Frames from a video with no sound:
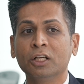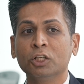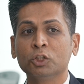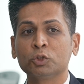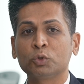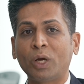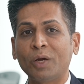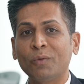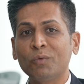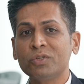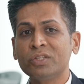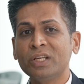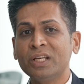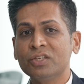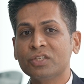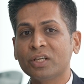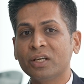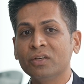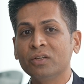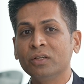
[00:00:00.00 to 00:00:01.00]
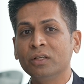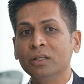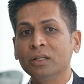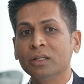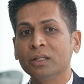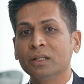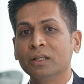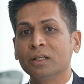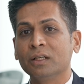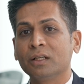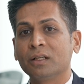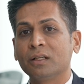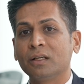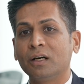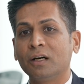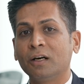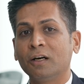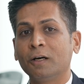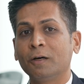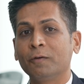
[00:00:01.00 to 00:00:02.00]
So I would say in general,
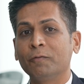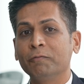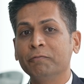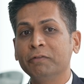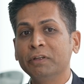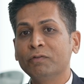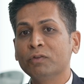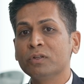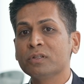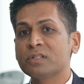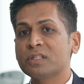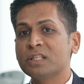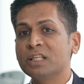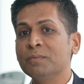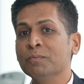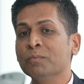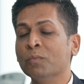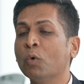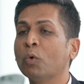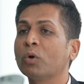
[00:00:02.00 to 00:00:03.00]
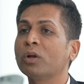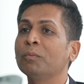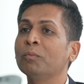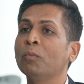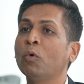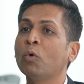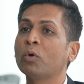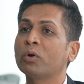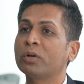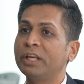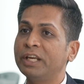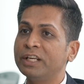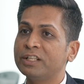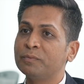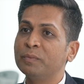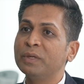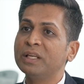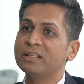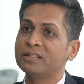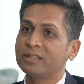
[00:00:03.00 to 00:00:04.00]
we will see more and more
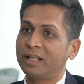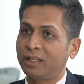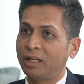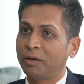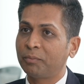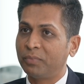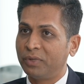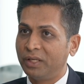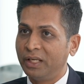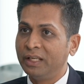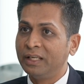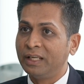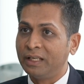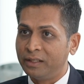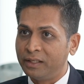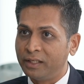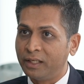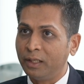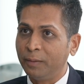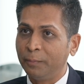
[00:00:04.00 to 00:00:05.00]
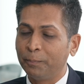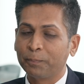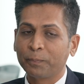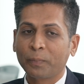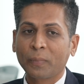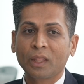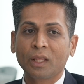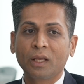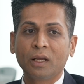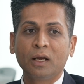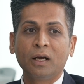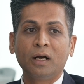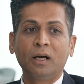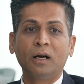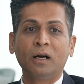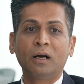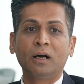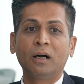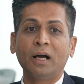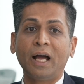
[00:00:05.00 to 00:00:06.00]
REITs being set up in India
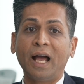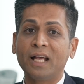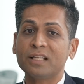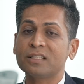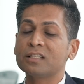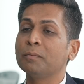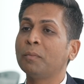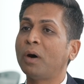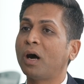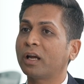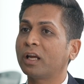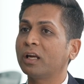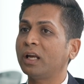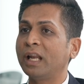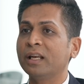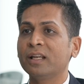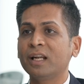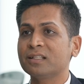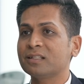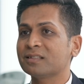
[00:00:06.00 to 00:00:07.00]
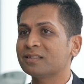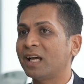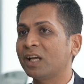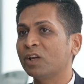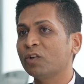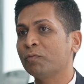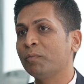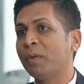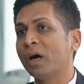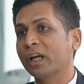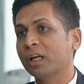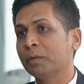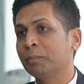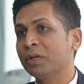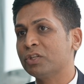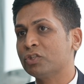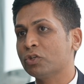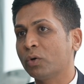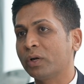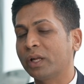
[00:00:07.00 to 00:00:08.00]
as the market, and that's a sign of market
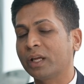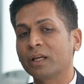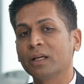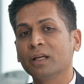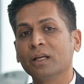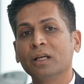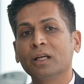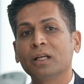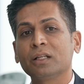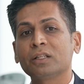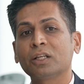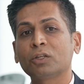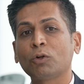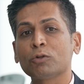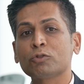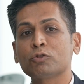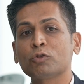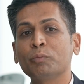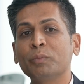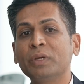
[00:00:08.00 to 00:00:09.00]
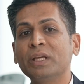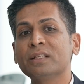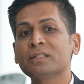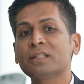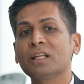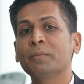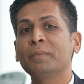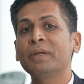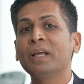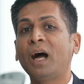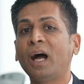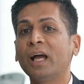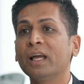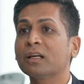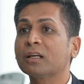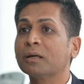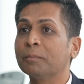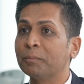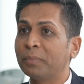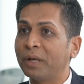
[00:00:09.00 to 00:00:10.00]
maturing. That also means there'll be higher
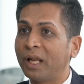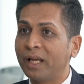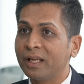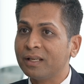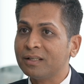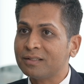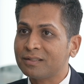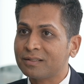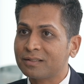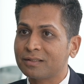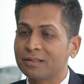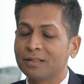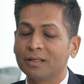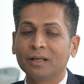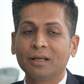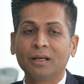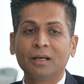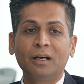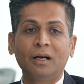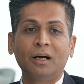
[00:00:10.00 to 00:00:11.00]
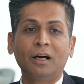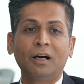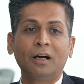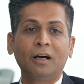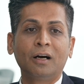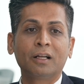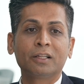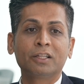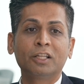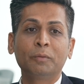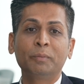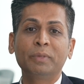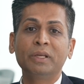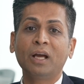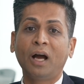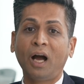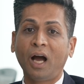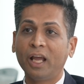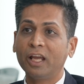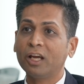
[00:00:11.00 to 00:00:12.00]
compliance, there'll be
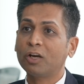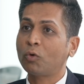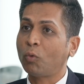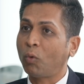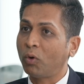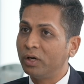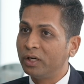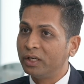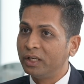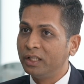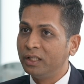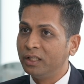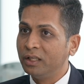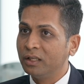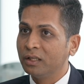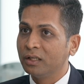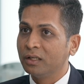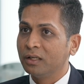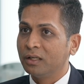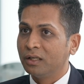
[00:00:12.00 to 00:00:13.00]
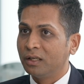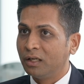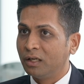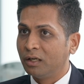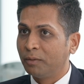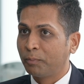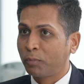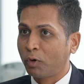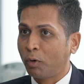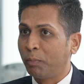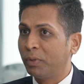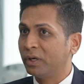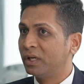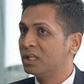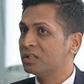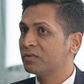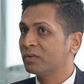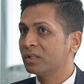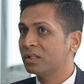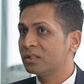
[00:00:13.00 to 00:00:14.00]
higher quality
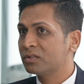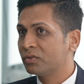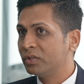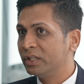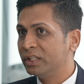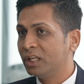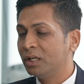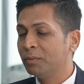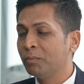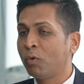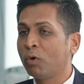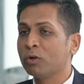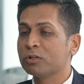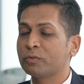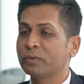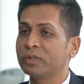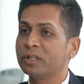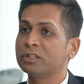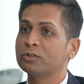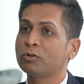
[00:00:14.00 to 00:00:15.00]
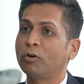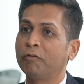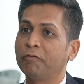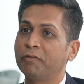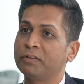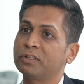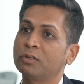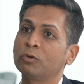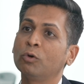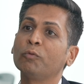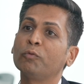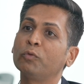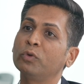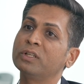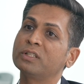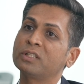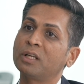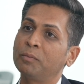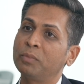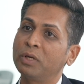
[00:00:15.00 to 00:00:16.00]
properties, whether it's retail malls, whether it's office, and hopefully
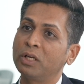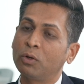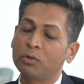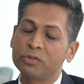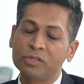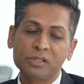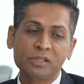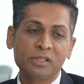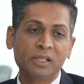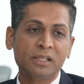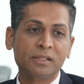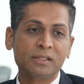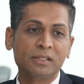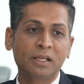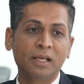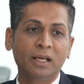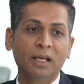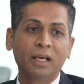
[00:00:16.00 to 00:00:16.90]
someday logistics.